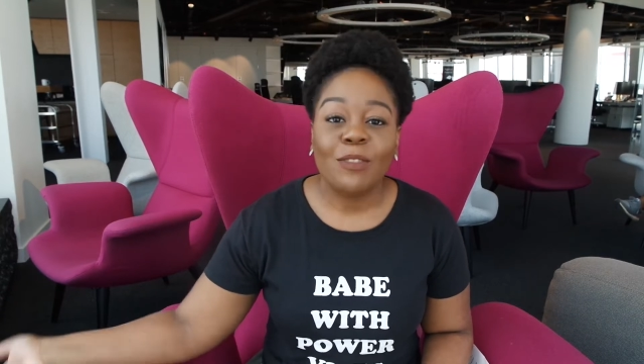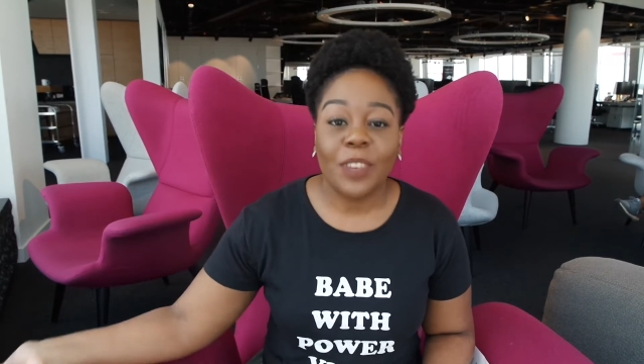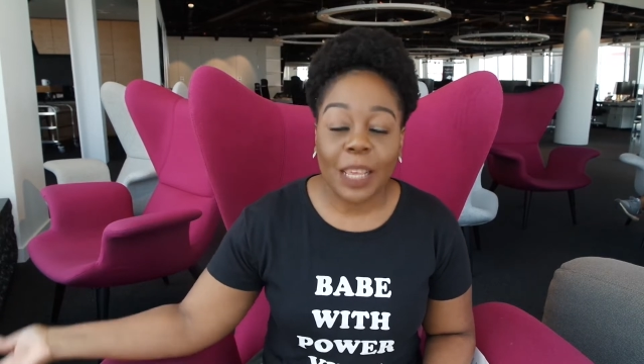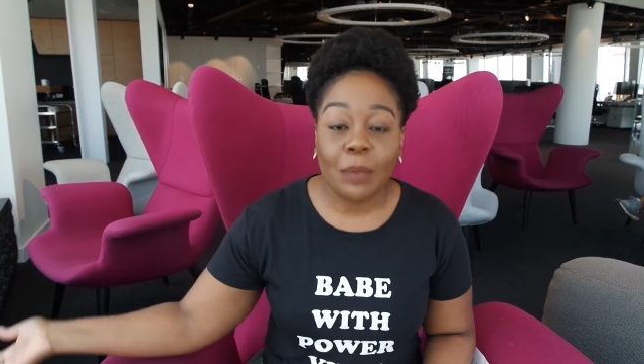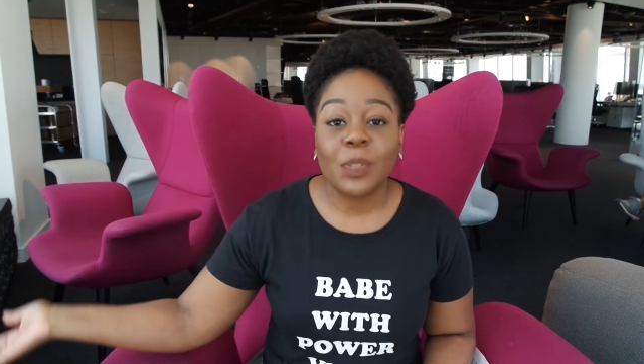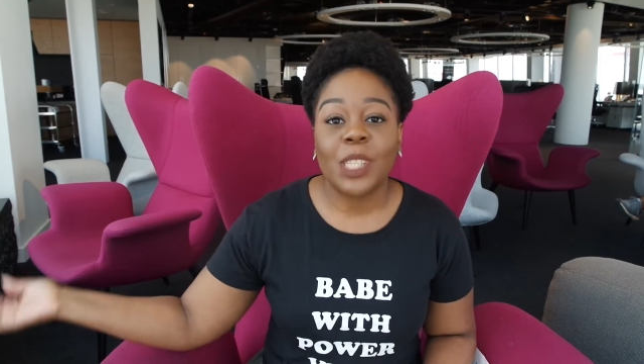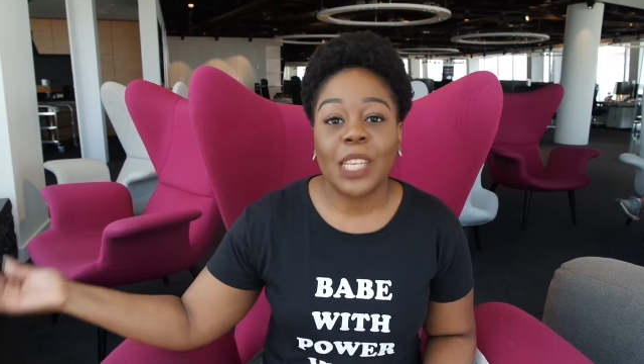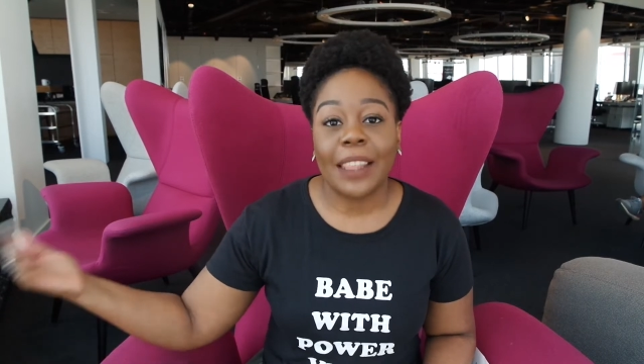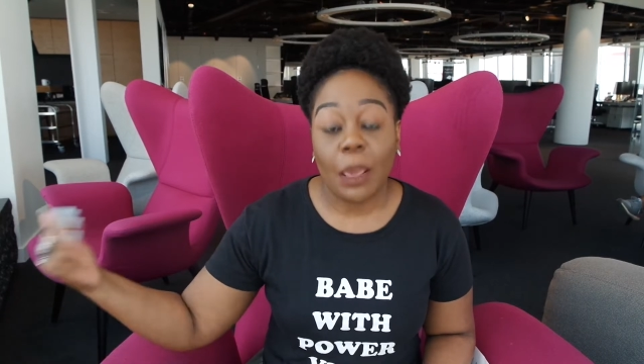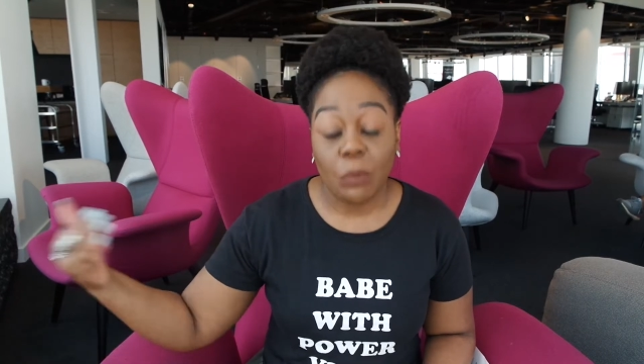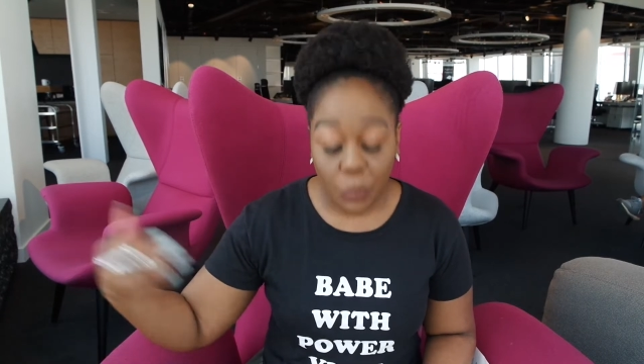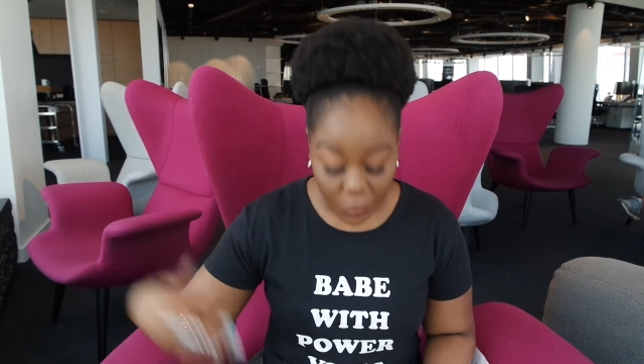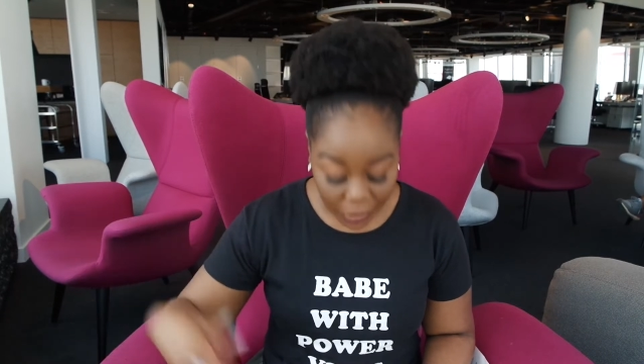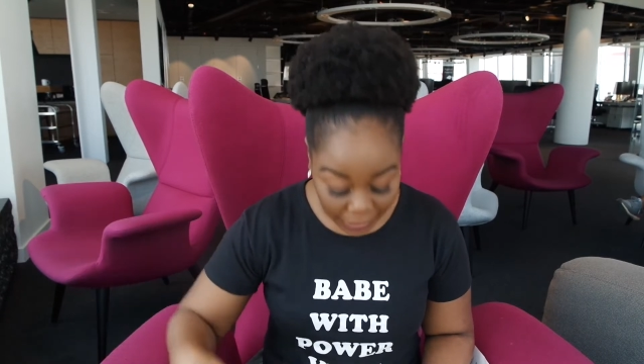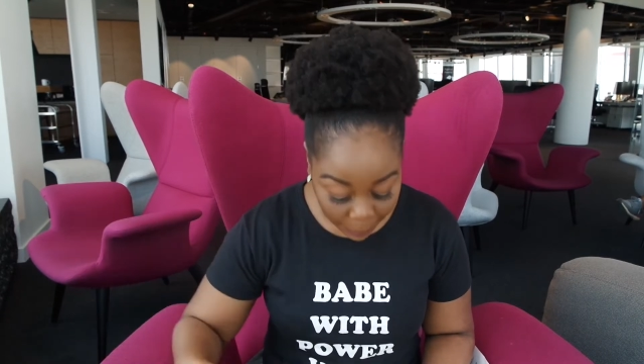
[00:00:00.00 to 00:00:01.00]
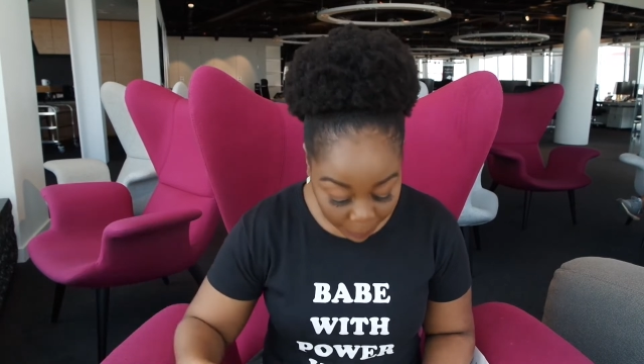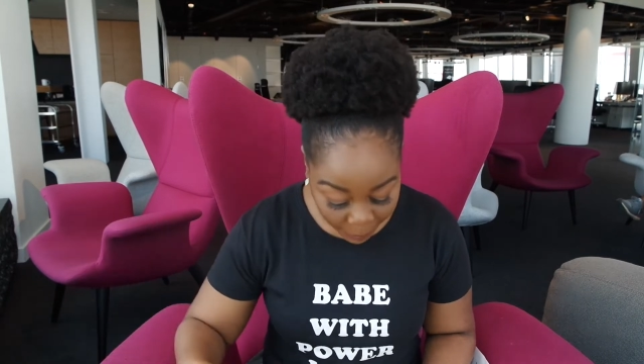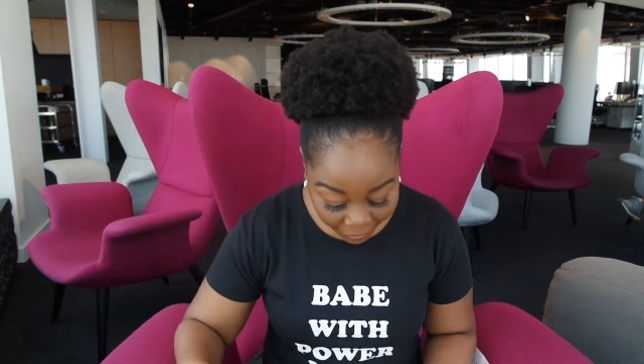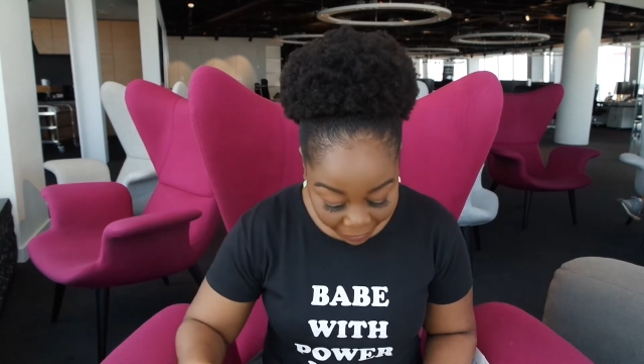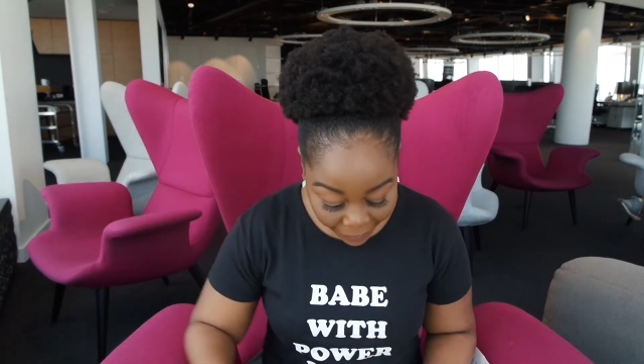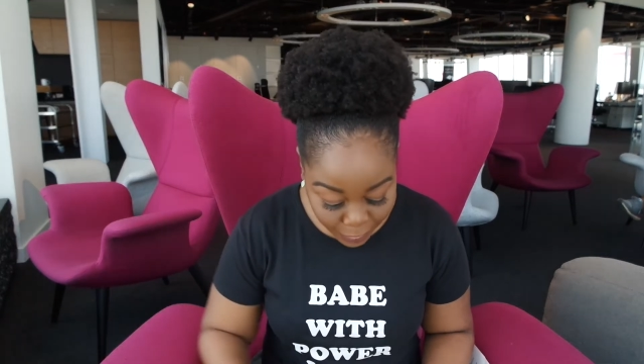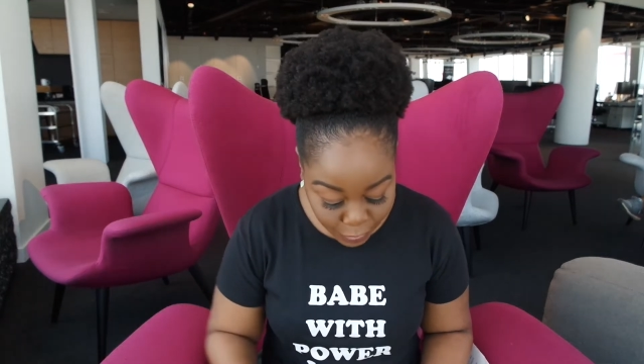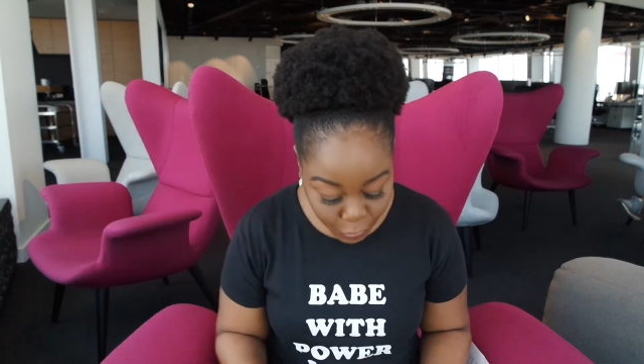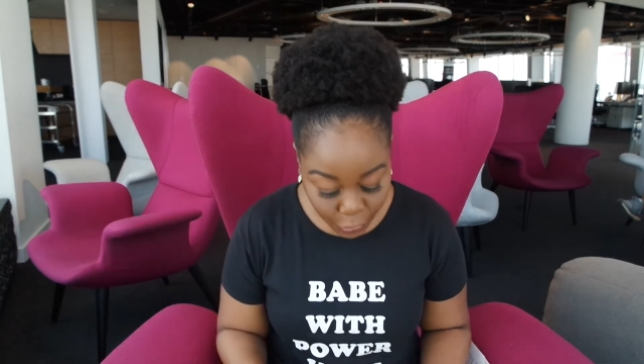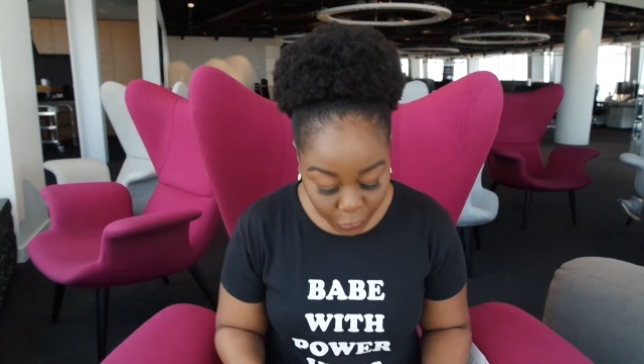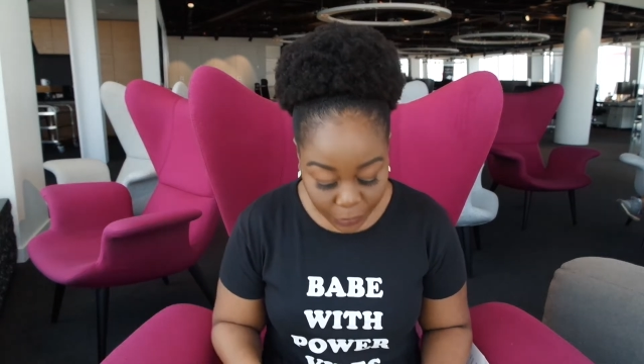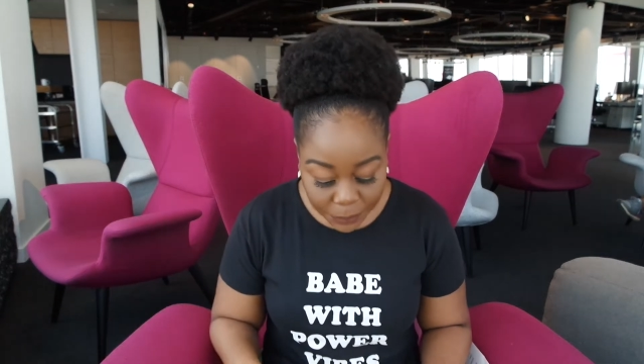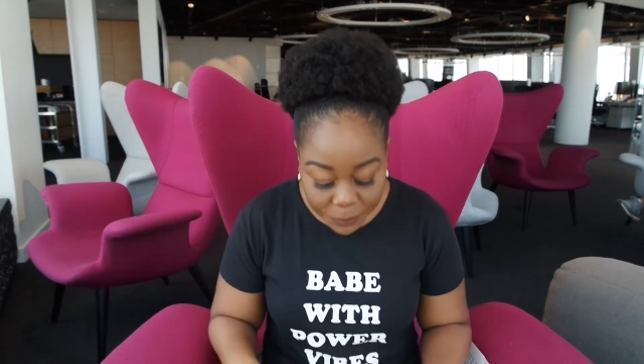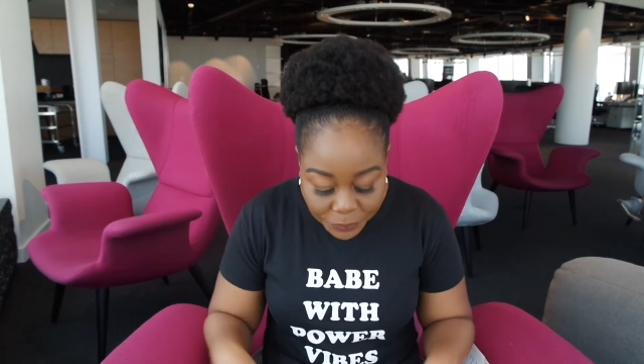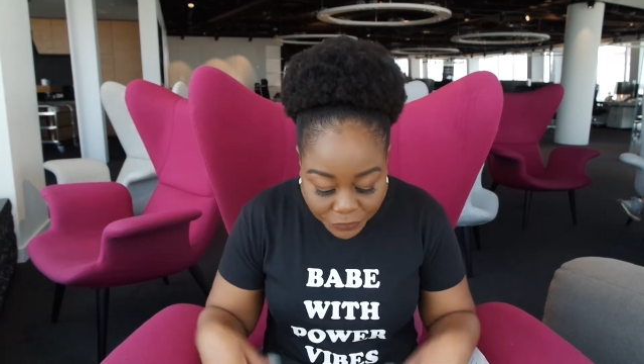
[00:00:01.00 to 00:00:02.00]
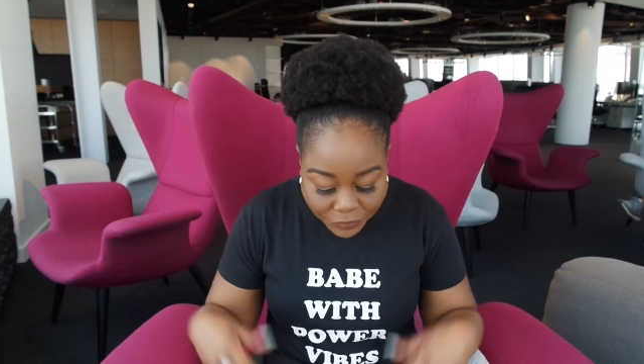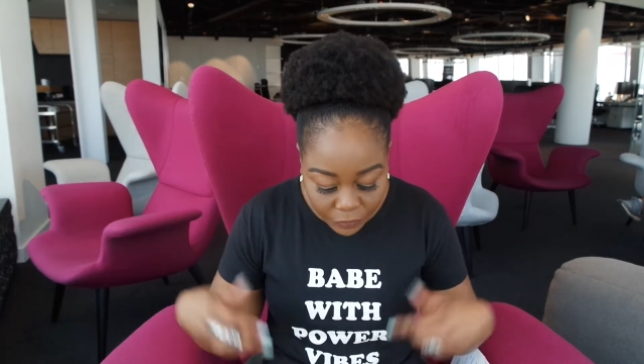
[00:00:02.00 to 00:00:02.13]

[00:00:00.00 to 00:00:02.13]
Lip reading: for them to then bring it back. So